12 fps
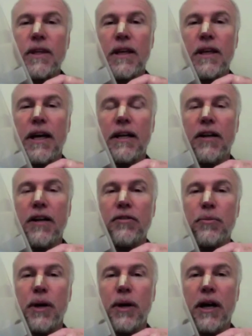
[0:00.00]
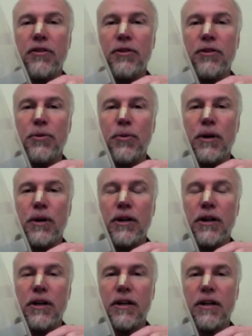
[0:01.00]
And as you as you
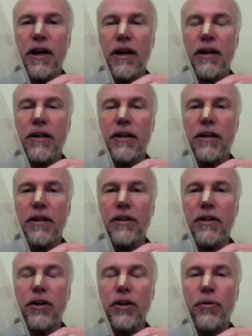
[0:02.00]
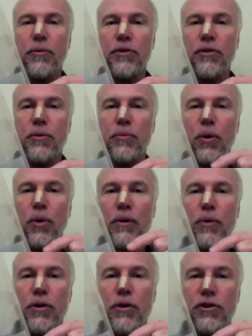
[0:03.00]
uh, go to more and
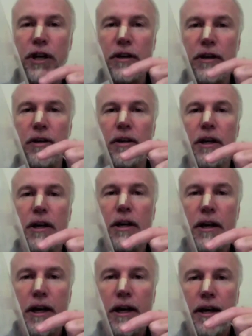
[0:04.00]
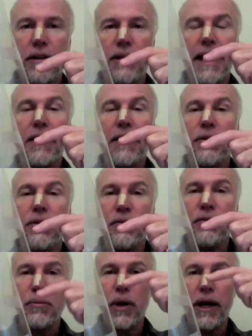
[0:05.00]
more subtle layers of
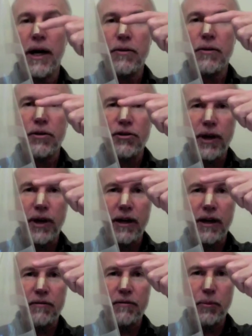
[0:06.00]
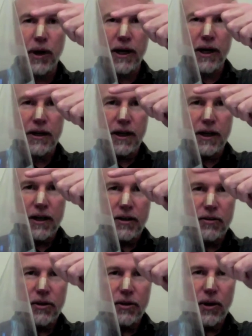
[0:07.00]
the mind or strata of the mind,
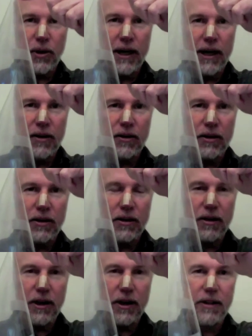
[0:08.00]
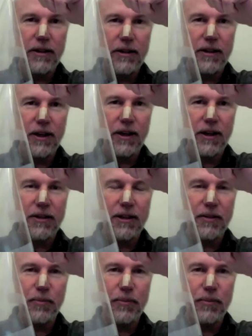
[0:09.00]
you go higher on mm-hmm. the, on
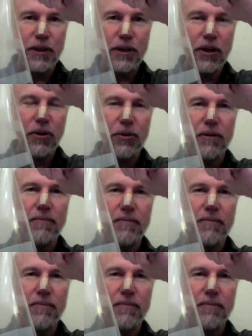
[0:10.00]
the, the cone.